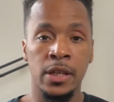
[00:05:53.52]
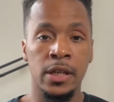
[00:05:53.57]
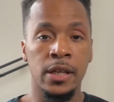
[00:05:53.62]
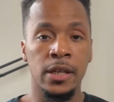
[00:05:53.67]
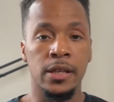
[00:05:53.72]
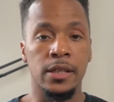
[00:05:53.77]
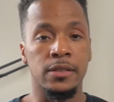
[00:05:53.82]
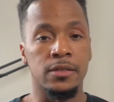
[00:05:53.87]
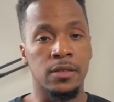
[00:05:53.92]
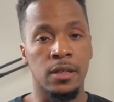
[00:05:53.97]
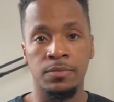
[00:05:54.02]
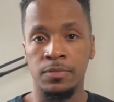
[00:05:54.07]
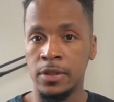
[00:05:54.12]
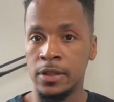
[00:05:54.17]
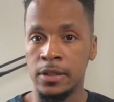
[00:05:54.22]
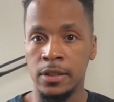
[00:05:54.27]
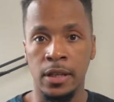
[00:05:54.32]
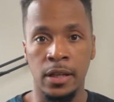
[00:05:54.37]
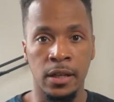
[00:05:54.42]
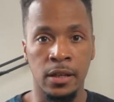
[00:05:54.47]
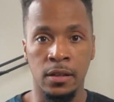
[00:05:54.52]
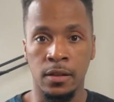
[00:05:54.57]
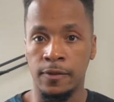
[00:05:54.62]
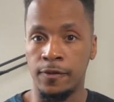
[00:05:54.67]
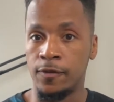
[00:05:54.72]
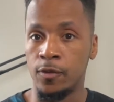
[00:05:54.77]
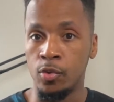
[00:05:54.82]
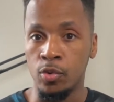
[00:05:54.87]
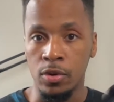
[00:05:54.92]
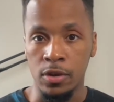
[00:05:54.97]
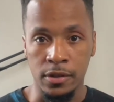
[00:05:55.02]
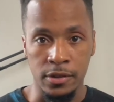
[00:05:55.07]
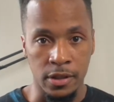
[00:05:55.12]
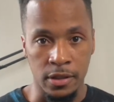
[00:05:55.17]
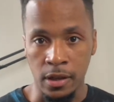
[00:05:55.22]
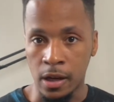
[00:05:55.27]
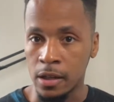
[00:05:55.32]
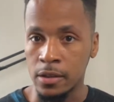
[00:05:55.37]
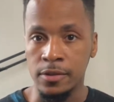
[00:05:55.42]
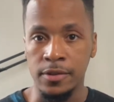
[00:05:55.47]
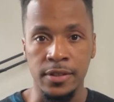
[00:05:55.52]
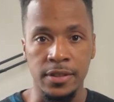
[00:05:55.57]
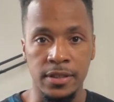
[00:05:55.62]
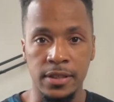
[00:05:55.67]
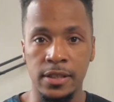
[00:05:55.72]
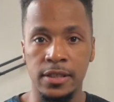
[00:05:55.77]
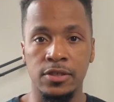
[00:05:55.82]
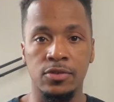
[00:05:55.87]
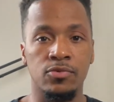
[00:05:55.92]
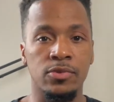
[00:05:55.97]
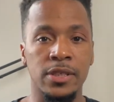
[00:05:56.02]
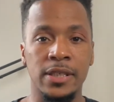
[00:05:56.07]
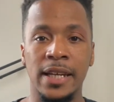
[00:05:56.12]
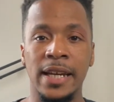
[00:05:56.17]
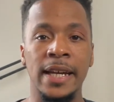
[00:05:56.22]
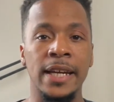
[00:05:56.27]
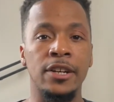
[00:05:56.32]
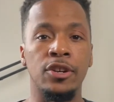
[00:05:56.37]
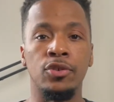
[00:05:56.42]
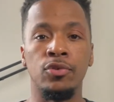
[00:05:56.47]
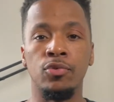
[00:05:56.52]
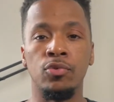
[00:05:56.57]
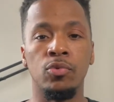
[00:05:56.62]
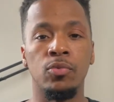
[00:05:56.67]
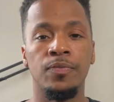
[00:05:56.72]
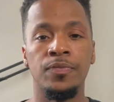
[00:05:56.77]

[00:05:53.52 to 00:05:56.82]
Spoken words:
It's something that a $400 accessory can't do.